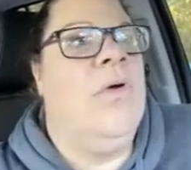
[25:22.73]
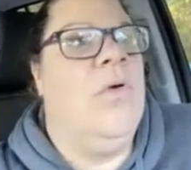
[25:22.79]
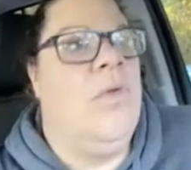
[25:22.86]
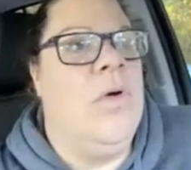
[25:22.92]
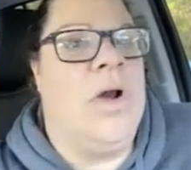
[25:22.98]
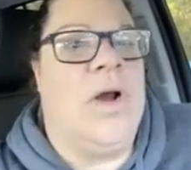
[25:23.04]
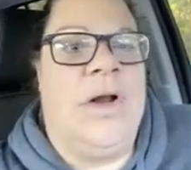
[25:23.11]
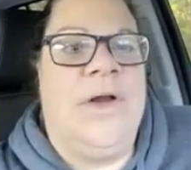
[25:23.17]

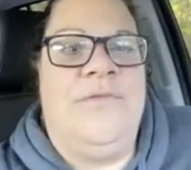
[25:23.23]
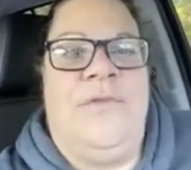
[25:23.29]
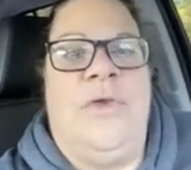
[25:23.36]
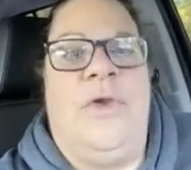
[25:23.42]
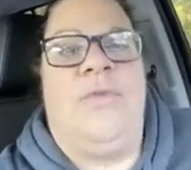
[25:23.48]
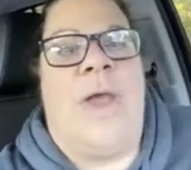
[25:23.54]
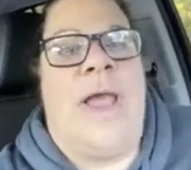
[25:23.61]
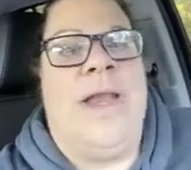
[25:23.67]
Or if
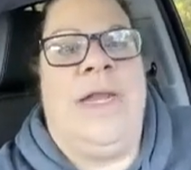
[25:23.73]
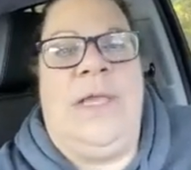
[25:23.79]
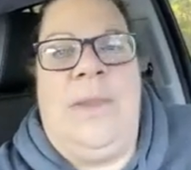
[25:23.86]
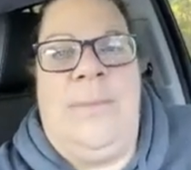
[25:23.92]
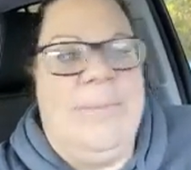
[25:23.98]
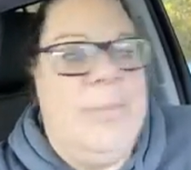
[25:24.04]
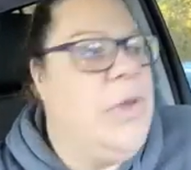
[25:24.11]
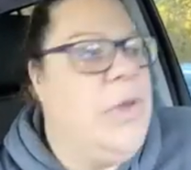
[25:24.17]
you're writing
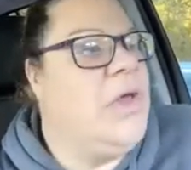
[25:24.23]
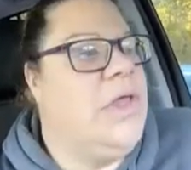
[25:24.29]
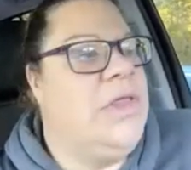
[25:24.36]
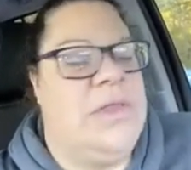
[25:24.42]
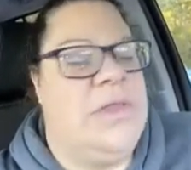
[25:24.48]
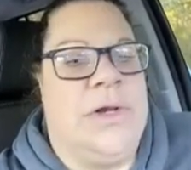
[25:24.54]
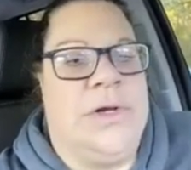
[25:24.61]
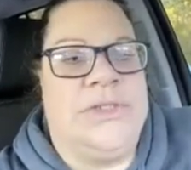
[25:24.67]
a book,
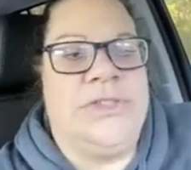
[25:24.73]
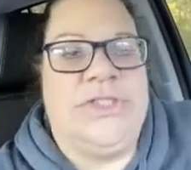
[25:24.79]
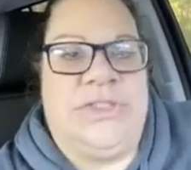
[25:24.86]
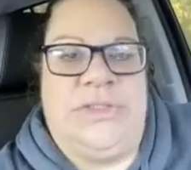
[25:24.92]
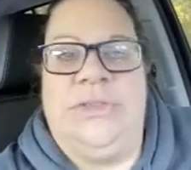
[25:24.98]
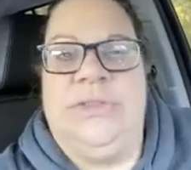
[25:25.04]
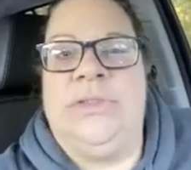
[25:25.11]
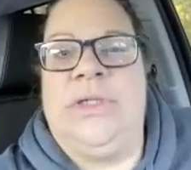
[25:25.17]
there's